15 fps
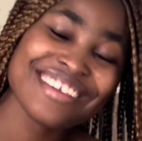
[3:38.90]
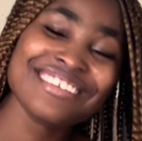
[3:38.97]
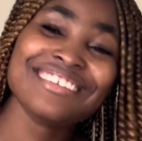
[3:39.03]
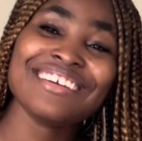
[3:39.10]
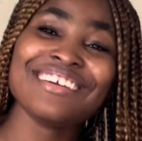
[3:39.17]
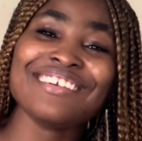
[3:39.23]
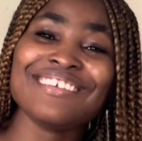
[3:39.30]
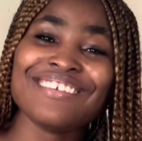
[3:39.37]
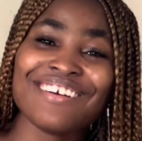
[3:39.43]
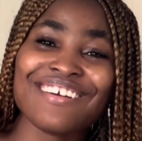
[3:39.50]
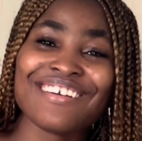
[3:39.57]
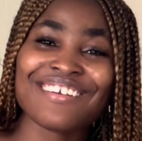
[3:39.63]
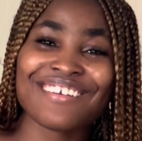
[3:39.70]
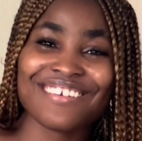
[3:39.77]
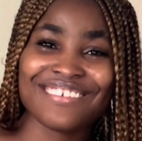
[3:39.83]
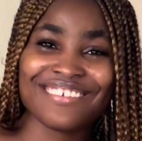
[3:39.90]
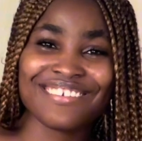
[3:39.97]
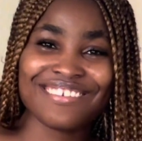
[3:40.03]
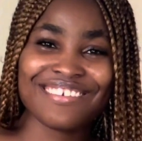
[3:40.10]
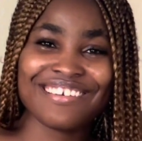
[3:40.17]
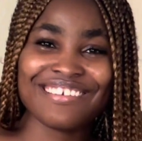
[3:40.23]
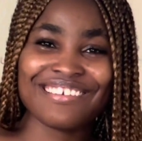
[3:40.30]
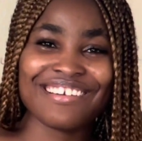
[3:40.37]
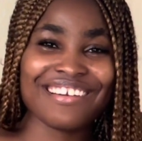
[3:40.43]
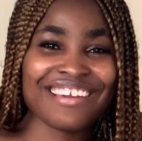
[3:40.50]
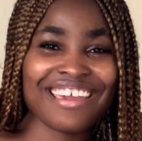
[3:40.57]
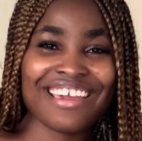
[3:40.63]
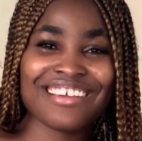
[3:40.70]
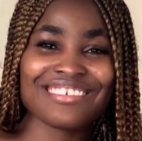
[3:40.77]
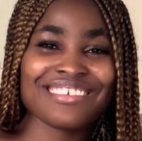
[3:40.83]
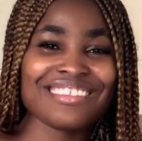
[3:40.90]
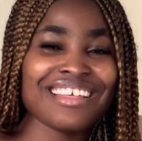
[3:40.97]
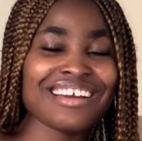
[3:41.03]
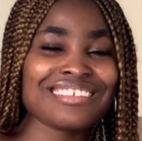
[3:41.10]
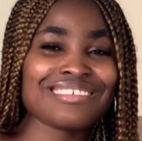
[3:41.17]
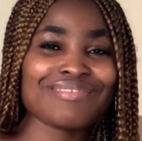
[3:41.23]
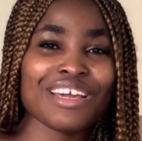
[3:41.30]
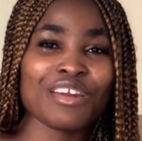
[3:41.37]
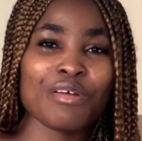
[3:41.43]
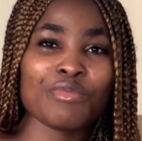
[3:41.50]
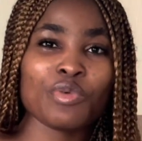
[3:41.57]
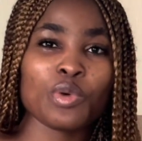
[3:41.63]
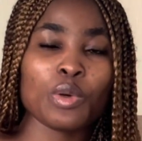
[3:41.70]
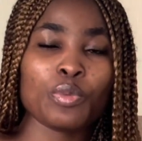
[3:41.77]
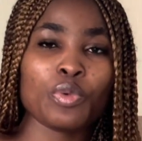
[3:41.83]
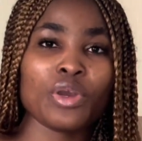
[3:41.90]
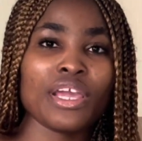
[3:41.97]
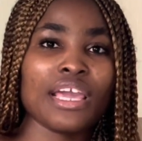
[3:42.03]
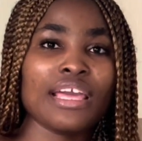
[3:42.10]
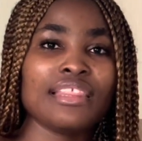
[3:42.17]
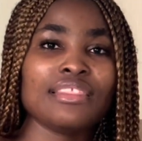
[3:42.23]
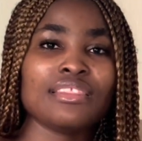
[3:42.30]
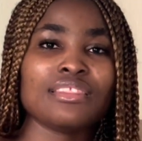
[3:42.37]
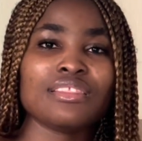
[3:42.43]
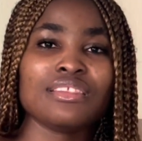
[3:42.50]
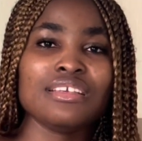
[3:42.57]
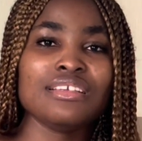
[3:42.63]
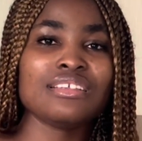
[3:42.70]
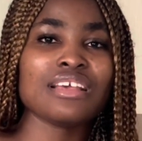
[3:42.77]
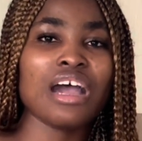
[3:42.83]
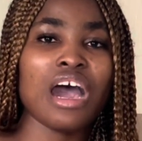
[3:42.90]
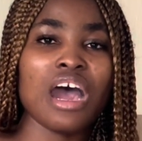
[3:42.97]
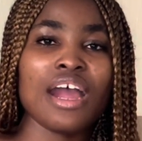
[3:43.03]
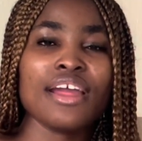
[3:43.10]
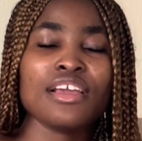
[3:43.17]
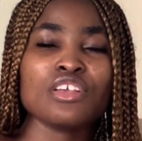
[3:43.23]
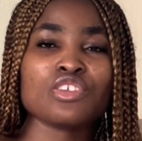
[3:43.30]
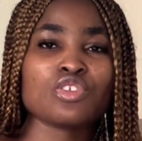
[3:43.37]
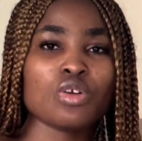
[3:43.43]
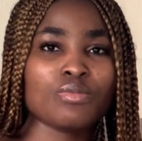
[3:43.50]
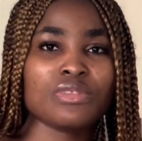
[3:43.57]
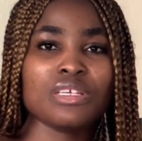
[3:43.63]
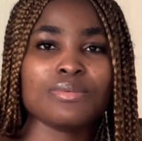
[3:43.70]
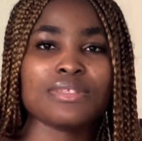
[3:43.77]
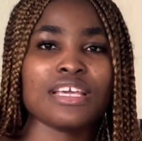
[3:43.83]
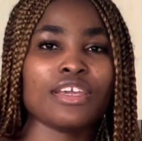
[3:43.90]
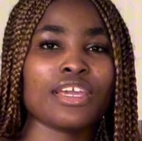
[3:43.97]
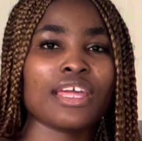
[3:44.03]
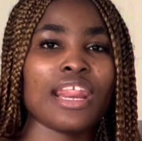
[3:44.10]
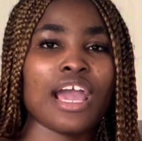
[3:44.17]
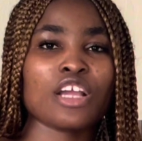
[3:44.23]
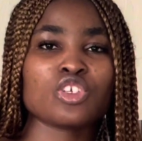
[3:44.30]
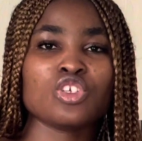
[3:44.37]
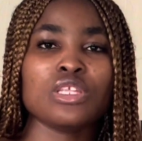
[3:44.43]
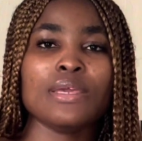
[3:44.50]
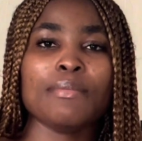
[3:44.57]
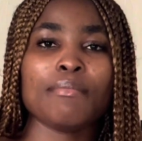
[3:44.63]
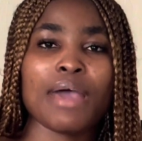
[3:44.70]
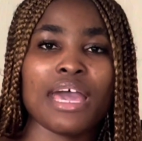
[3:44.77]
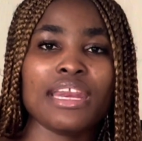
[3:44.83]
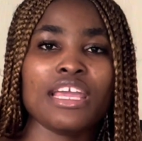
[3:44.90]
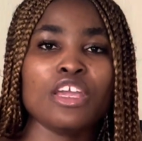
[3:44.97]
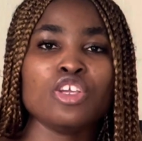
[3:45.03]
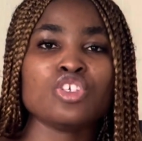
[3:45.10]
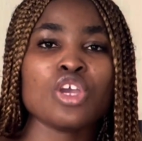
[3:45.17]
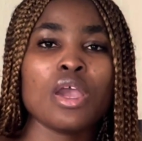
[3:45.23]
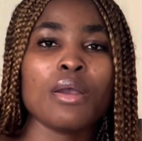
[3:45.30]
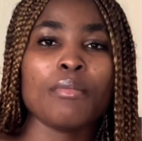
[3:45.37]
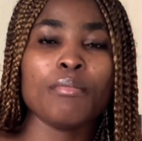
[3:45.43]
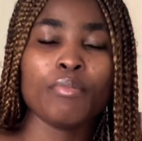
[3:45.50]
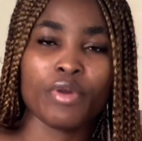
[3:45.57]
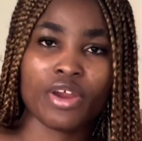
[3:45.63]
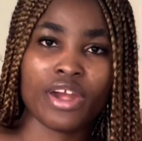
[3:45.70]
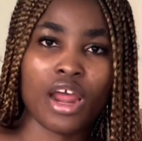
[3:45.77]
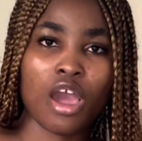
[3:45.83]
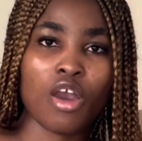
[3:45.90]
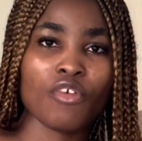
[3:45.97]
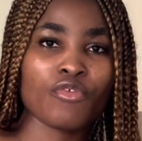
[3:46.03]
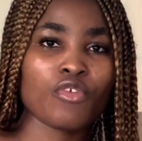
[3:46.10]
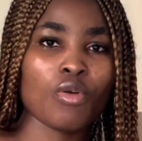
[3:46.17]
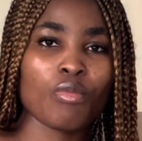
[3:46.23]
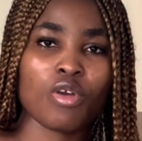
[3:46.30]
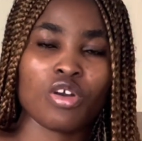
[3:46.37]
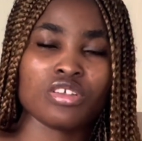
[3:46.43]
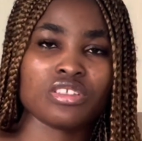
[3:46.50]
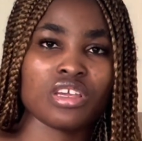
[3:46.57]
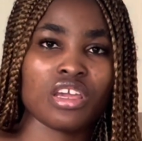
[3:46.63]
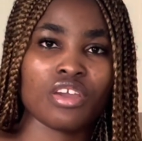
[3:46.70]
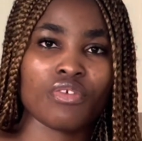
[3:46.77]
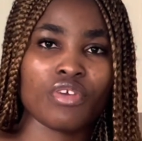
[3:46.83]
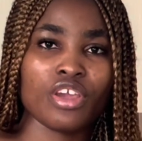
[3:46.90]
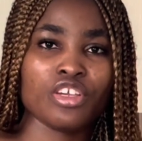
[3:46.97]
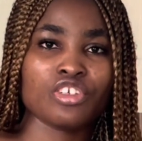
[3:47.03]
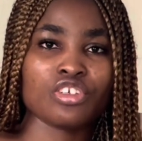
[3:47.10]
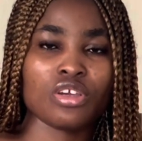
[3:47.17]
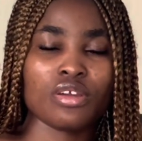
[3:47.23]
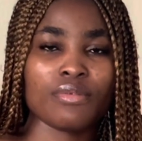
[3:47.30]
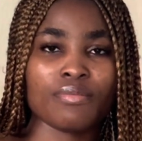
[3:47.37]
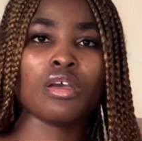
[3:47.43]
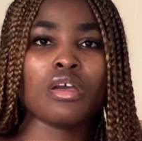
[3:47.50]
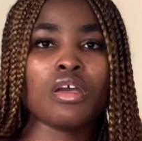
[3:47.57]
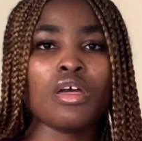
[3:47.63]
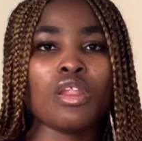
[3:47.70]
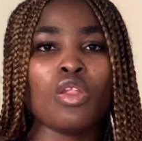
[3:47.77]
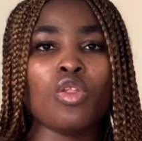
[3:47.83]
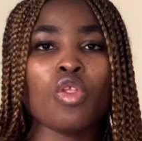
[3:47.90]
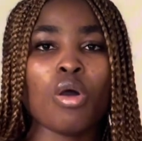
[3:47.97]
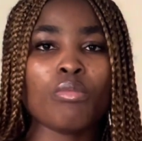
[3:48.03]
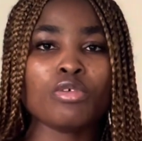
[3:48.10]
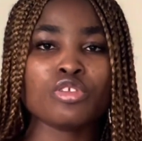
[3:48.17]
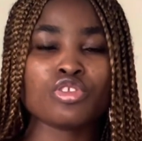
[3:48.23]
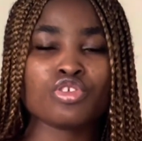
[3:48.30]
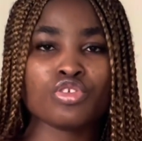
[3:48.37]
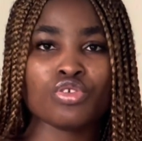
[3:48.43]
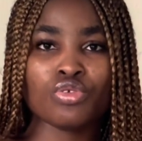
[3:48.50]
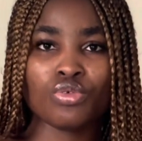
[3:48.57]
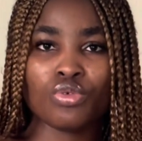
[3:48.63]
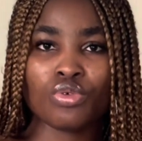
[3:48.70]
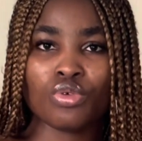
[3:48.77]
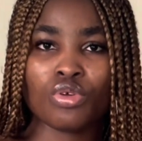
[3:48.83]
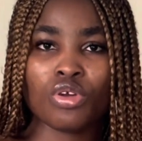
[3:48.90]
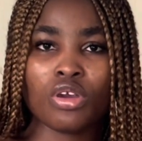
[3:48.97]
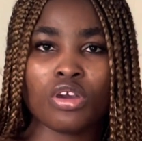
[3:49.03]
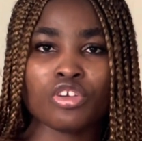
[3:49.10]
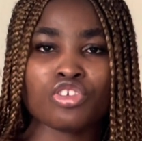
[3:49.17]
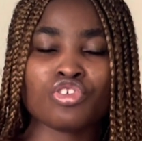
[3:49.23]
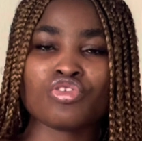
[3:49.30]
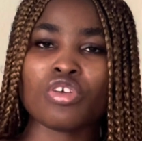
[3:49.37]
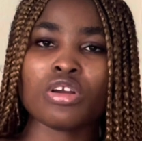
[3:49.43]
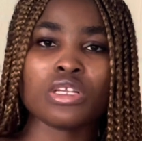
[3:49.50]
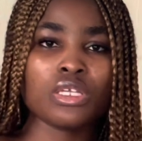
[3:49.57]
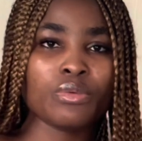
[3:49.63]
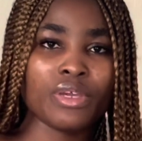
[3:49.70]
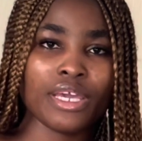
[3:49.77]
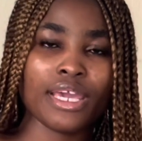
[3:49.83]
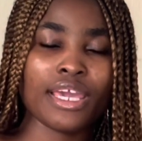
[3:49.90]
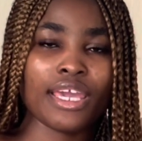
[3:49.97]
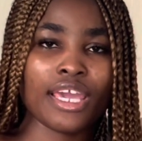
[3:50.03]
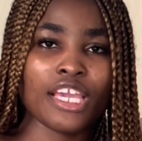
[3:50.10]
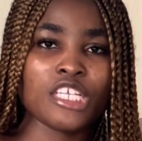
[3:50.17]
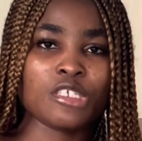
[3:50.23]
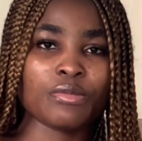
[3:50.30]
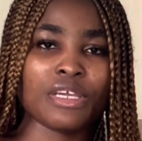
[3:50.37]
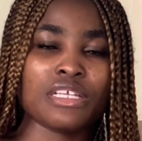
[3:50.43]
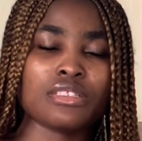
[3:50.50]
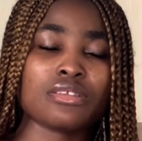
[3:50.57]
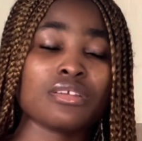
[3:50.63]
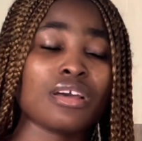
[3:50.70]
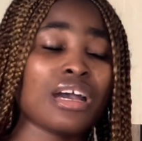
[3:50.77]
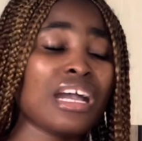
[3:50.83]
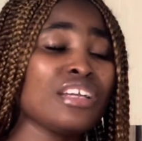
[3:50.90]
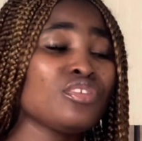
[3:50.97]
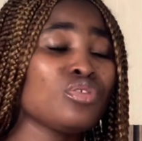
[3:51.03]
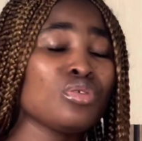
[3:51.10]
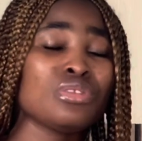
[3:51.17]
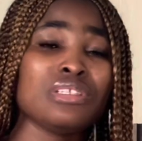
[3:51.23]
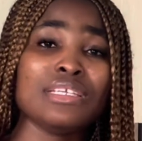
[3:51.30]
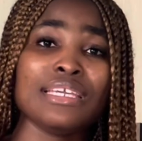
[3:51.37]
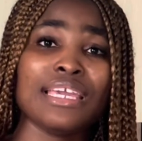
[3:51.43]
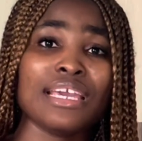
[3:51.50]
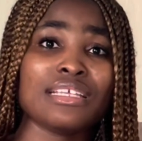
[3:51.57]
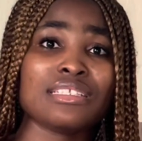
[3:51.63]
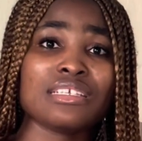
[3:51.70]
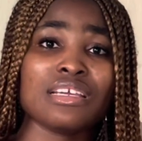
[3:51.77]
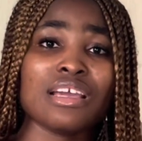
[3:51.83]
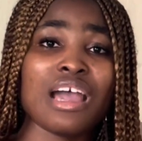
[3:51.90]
They're not gonna know. Okay, so that's my number one point, and these are some tips that you can actually manage burnout from content creation. Number two, struggling with engagement. I totally get it.